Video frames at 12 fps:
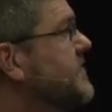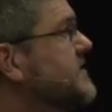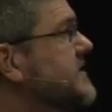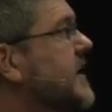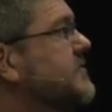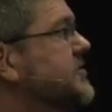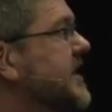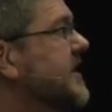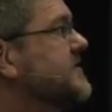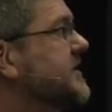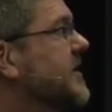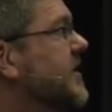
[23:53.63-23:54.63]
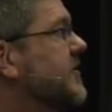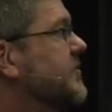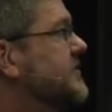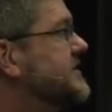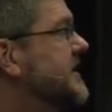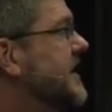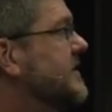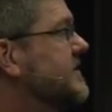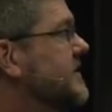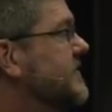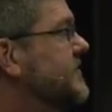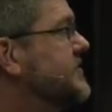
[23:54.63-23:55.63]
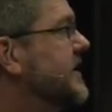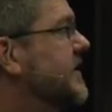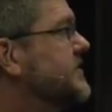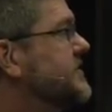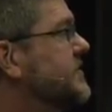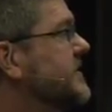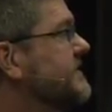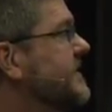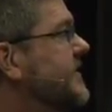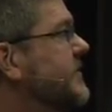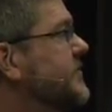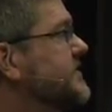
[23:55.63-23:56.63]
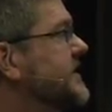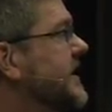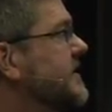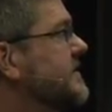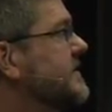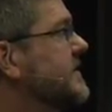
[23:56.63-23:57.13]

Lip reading: you stop challenging 100%, if you challenged only 50%, then